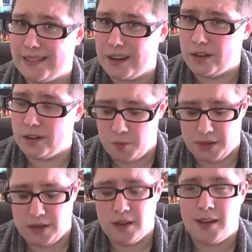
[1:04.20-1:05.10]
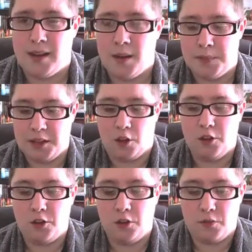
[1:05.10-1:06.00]
out at the moment. But they all
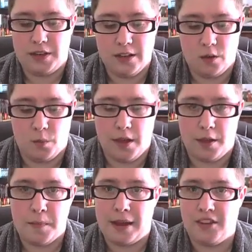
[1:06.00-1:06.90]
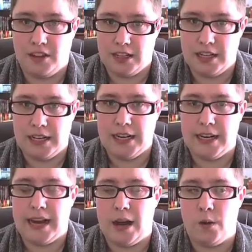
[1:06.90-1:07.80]
sort of deal with masculinity
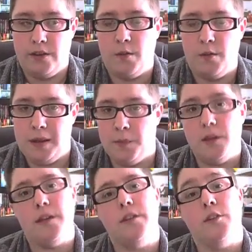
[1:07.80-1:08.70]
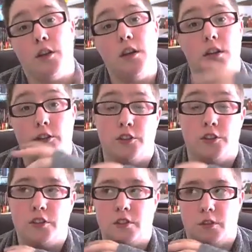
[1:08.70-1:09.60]
and how different people in different
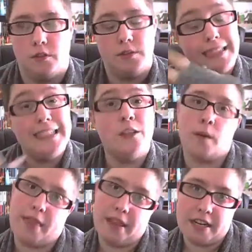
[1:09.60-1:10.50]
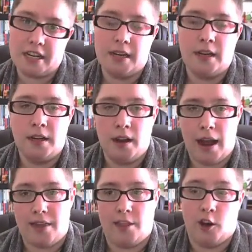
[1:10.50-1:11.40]
cultures sort of deal with it,
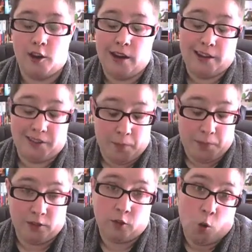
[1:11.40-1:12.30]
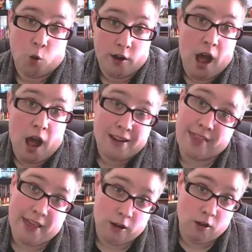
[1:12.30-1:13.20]
and their acceptance or not
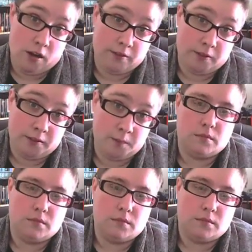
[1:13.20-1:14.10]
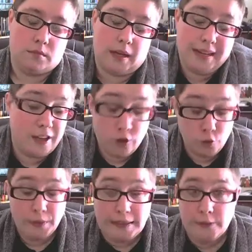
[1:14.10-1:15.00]
thereof. And he does a
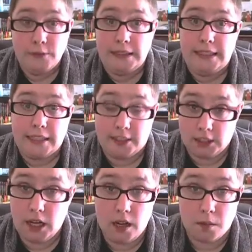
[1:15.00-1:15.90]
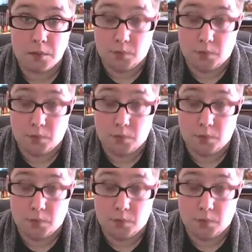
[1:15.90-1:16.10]
really, really nice job